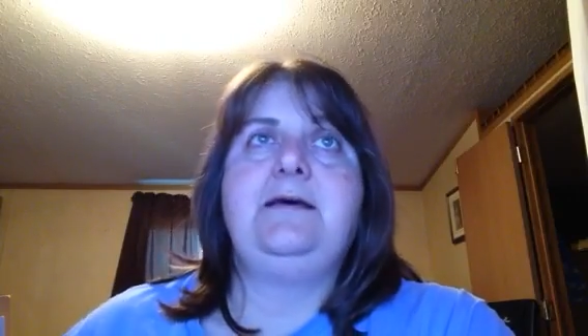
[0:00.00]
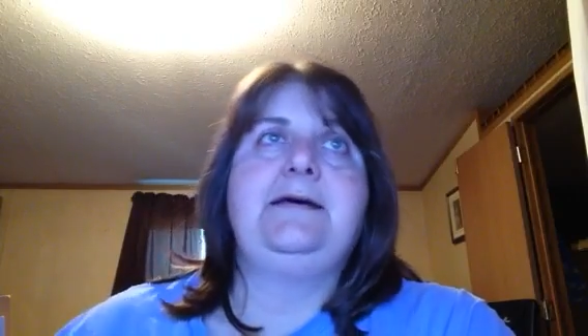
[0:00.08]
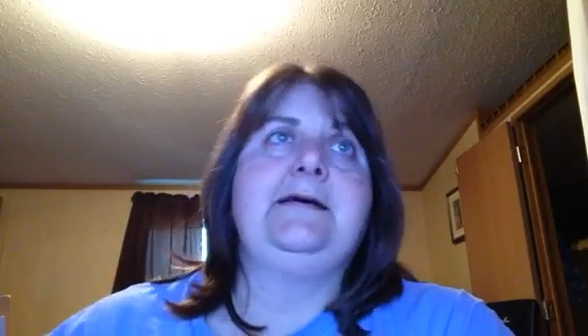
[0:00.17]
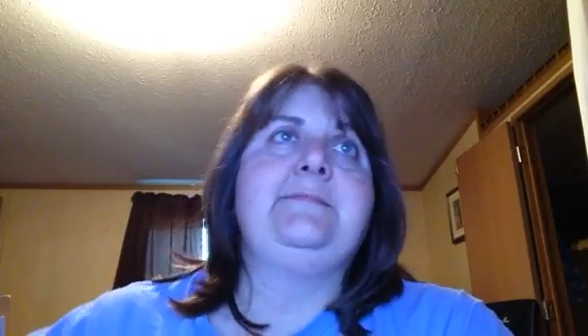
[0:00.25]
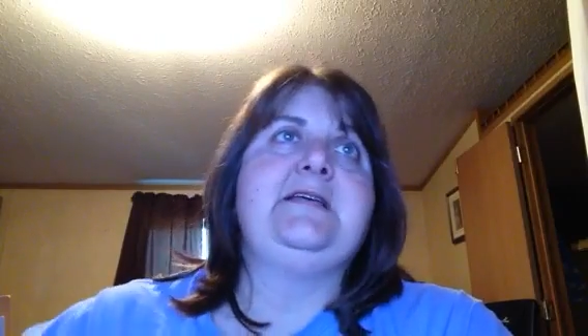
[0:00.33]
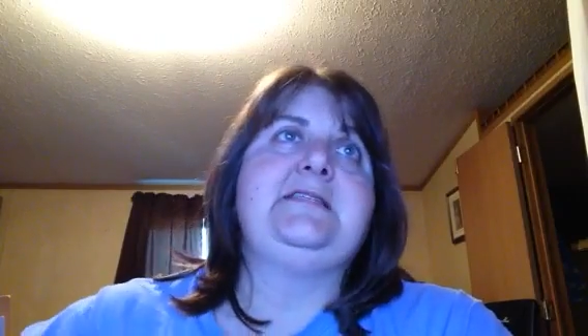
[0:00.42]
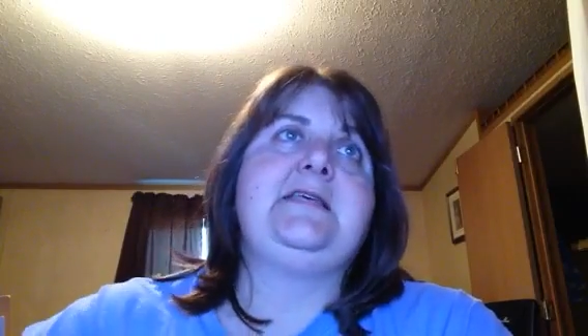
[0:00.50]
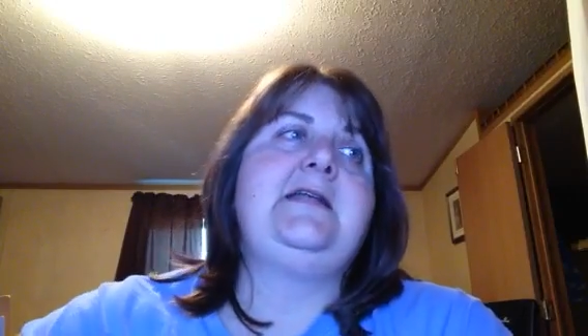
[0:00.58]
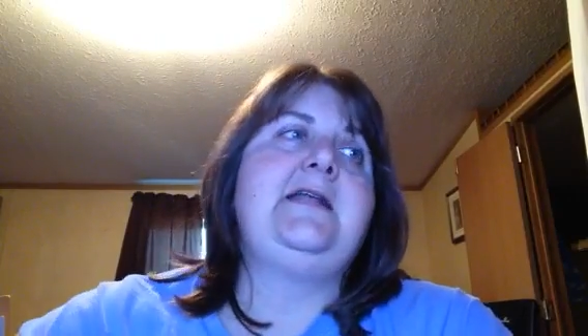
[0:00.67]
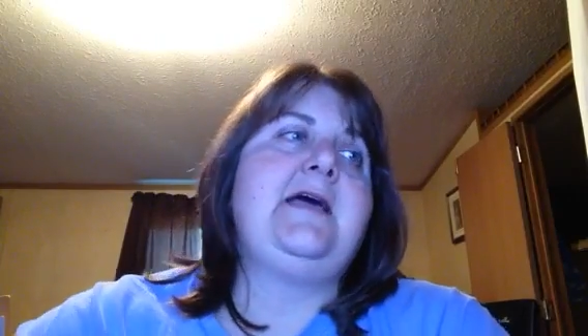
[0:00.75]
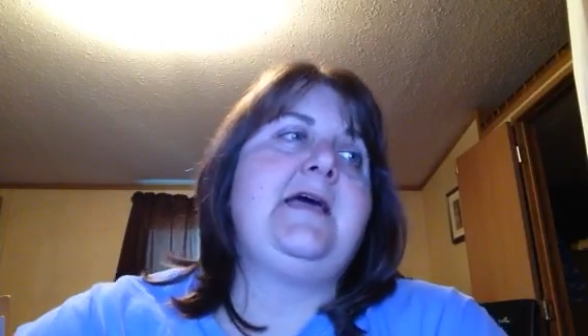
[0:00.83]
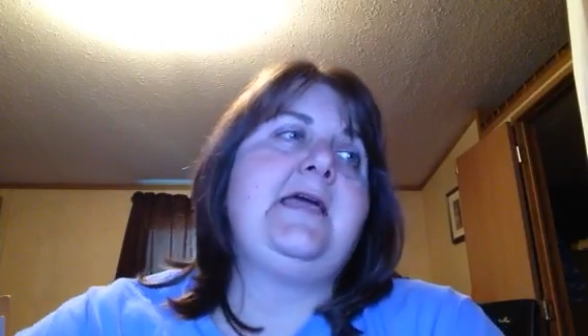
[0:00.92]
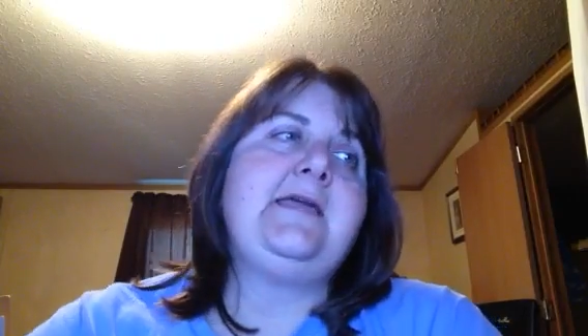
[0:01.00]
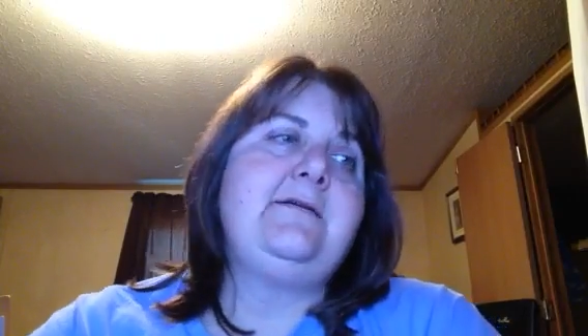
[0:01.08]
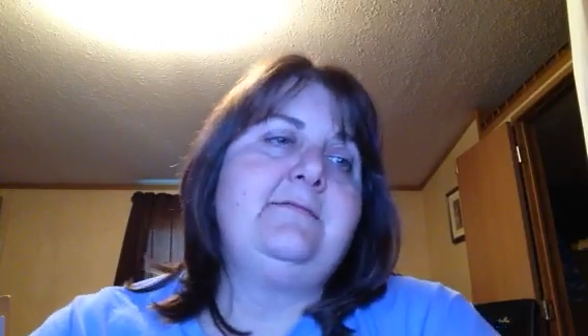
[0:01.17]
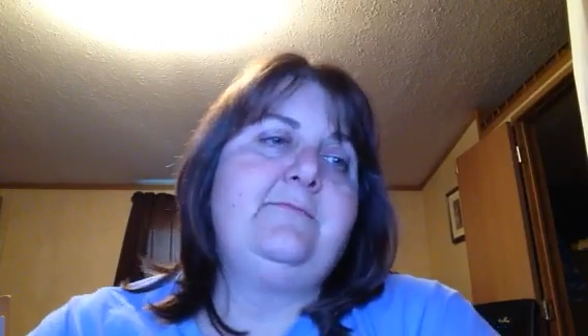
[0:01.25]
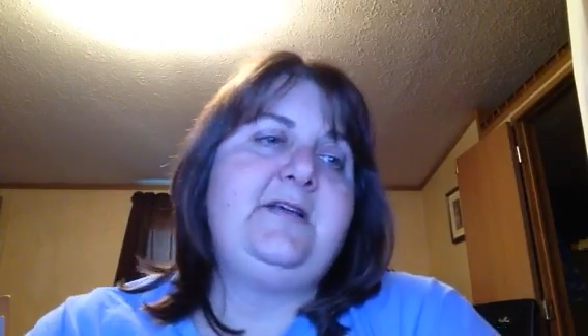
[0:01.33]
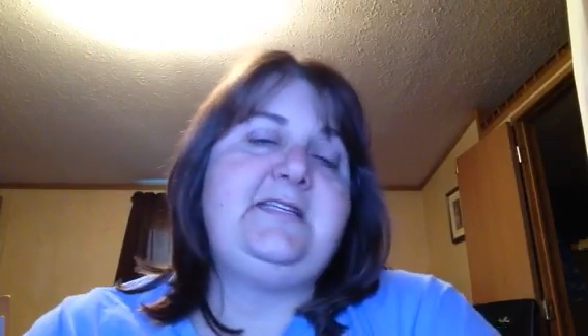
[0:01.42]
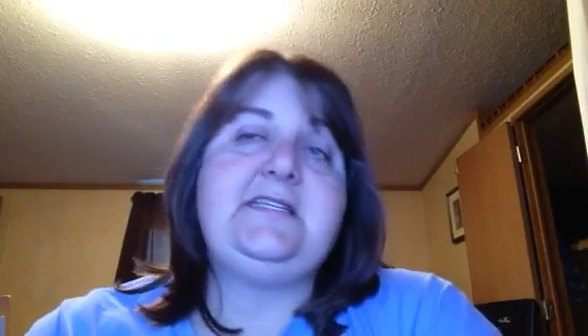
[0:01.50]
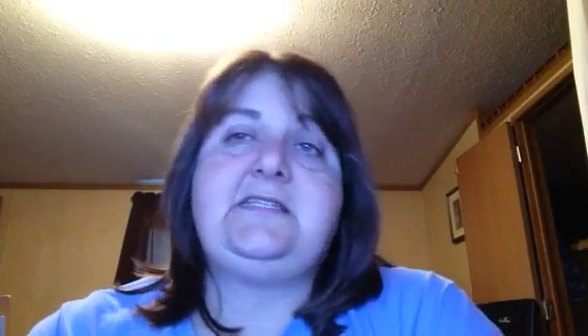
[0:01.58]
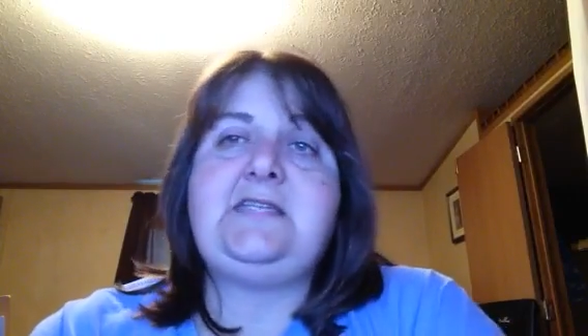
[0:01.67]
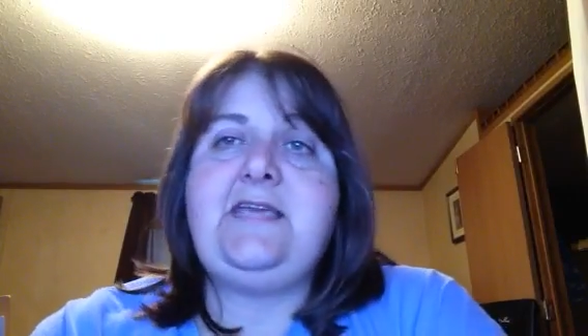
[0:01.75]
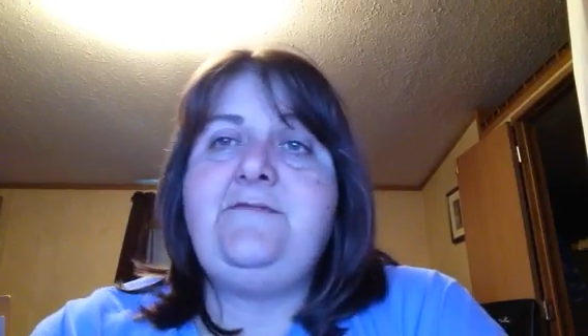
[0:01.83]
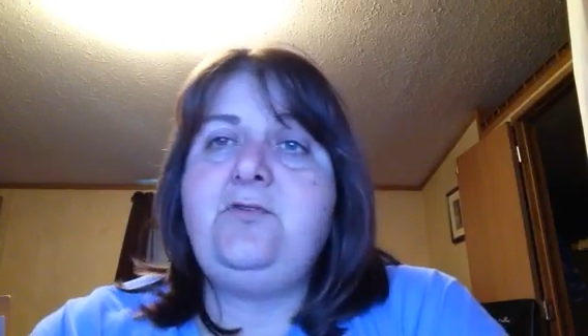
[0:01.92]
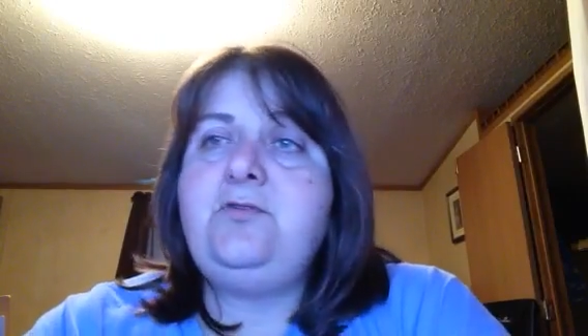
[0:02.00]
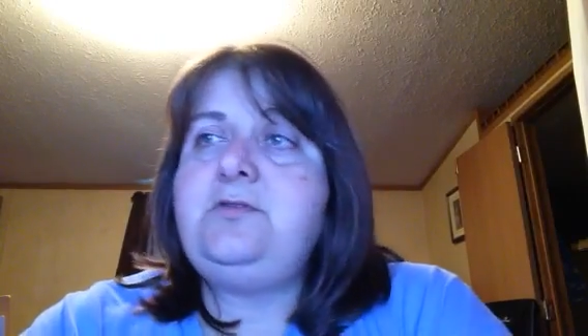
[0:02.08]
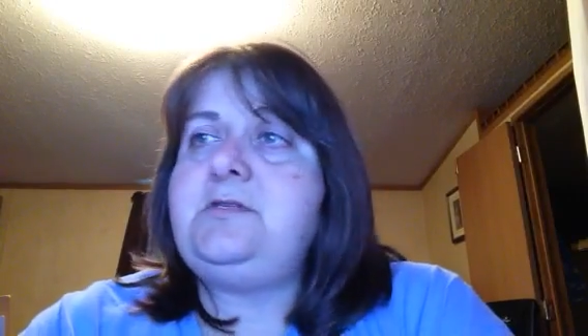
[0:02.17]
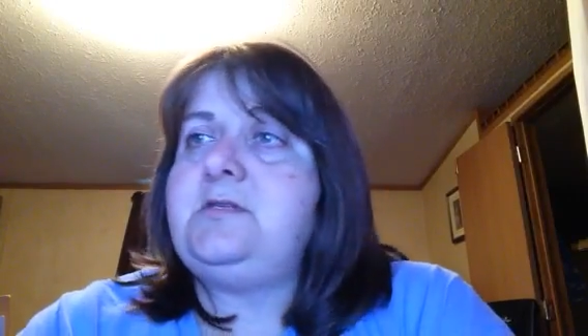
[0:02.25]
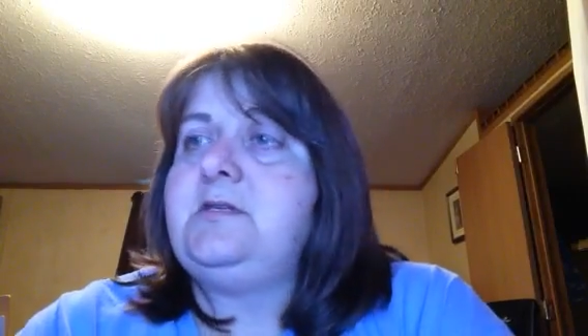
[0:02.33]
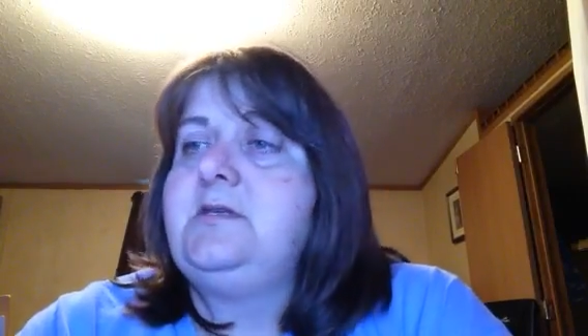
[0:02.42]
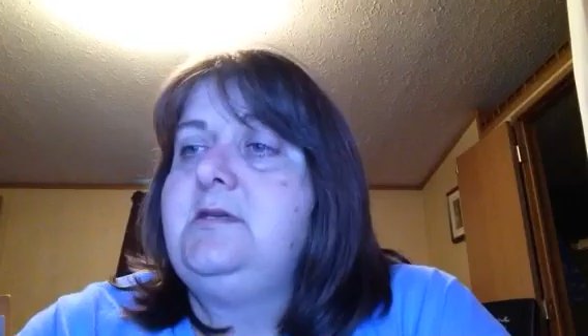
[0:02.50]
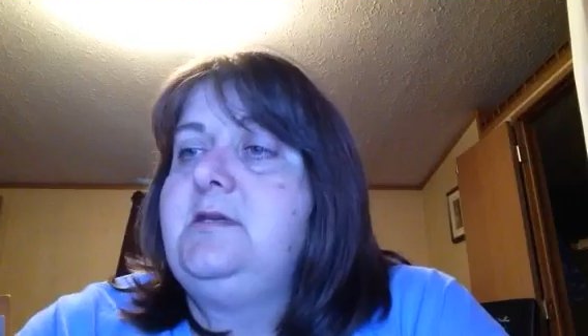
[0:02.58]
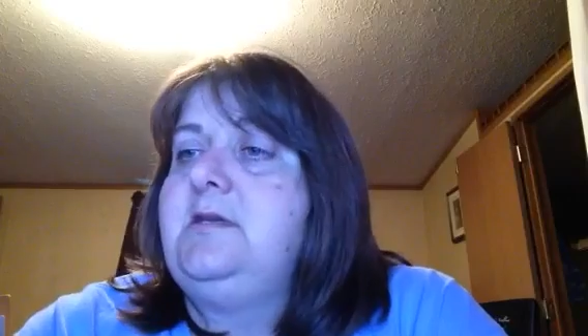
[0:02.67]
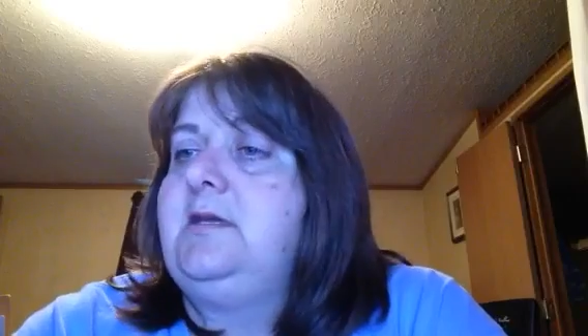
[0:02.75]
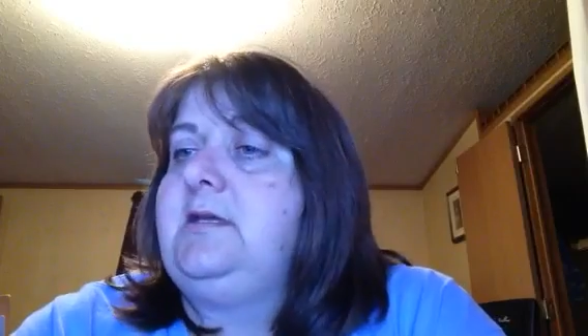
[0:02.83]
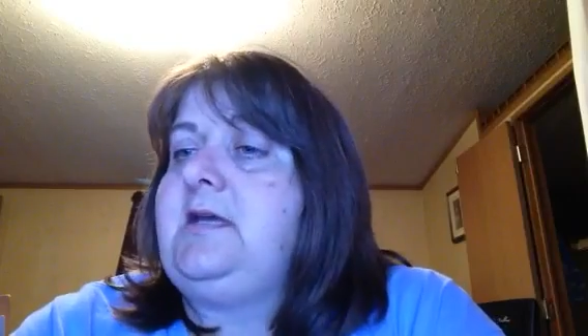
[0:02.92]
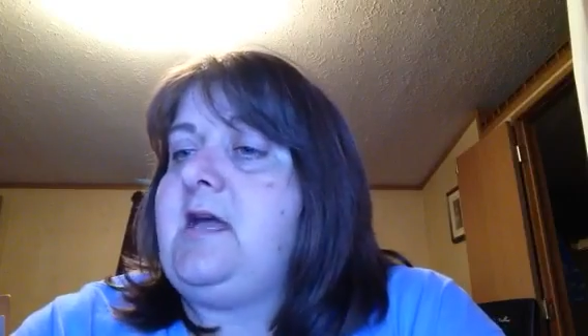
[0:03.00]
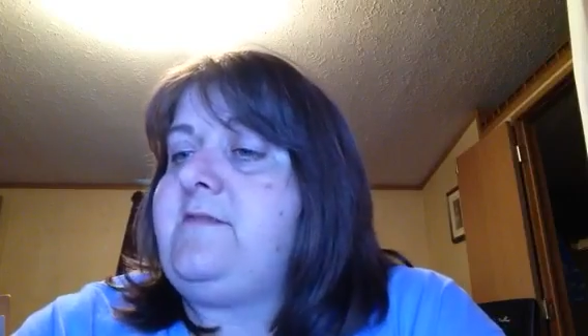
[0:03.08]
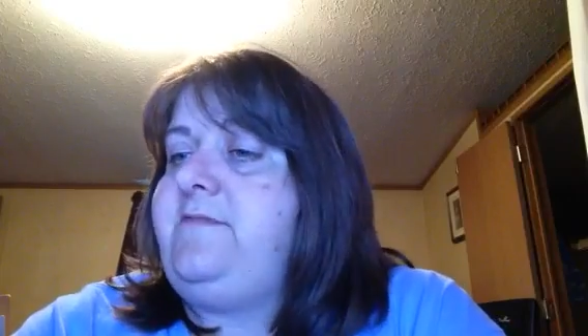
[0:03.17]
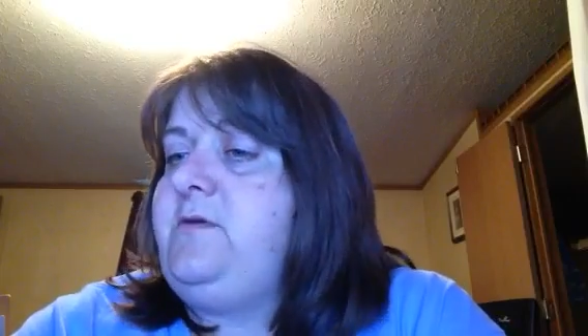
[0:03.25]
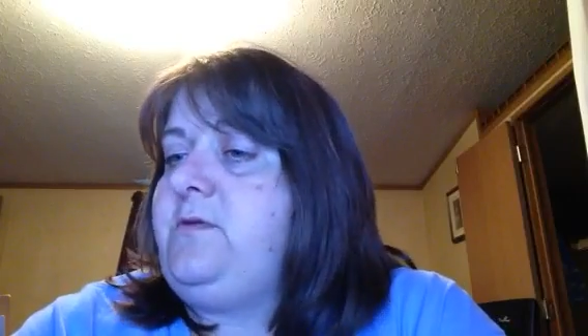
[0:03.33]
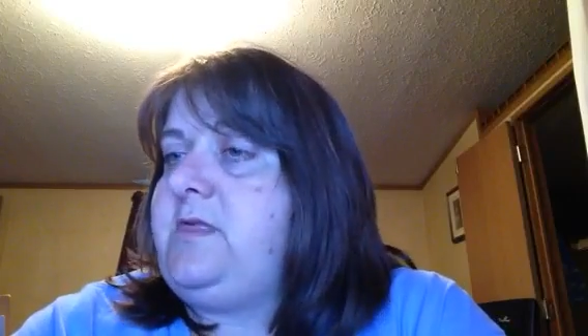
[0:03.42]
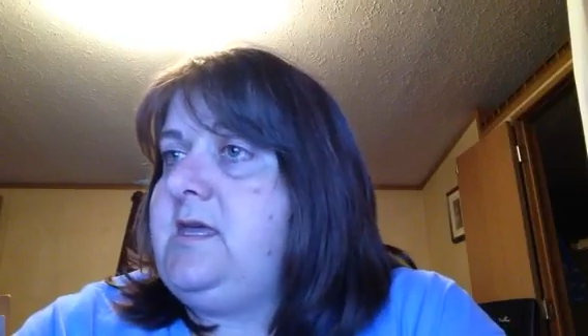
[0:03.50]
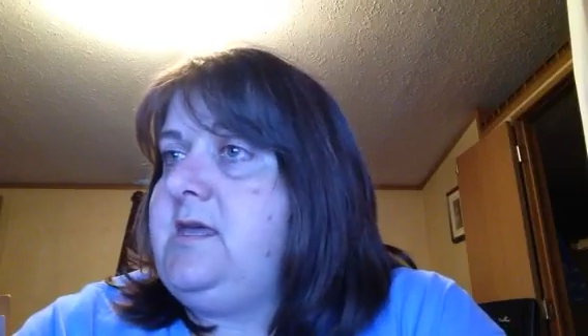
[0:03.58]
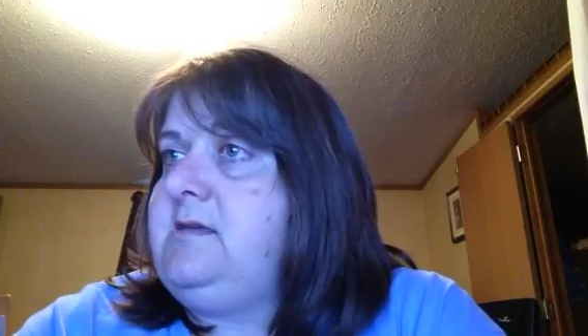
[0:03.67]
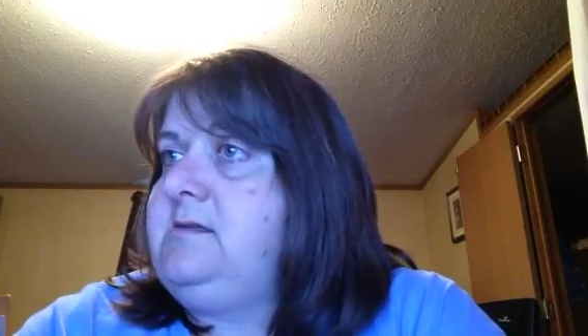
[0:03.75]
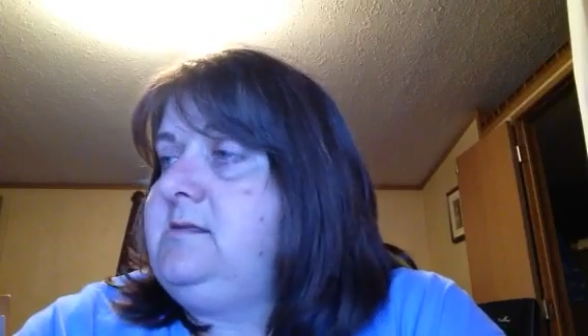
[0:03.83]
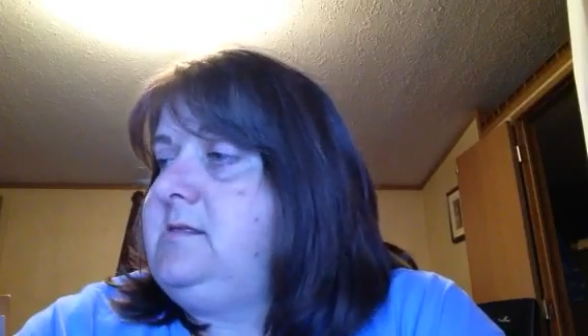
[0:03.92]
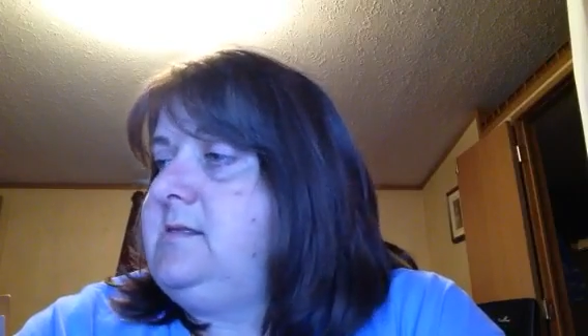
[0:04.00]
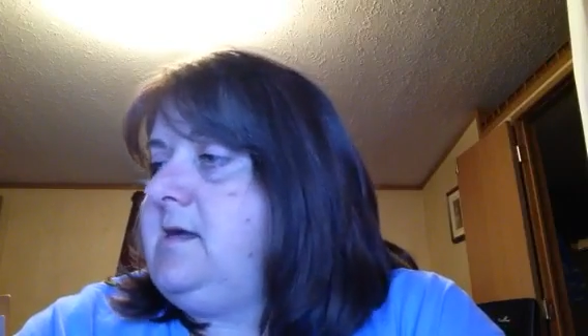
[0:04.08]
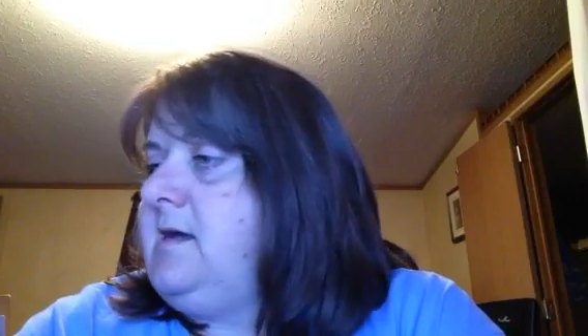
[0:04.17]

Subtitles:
my son and I went to Savers, got a few things.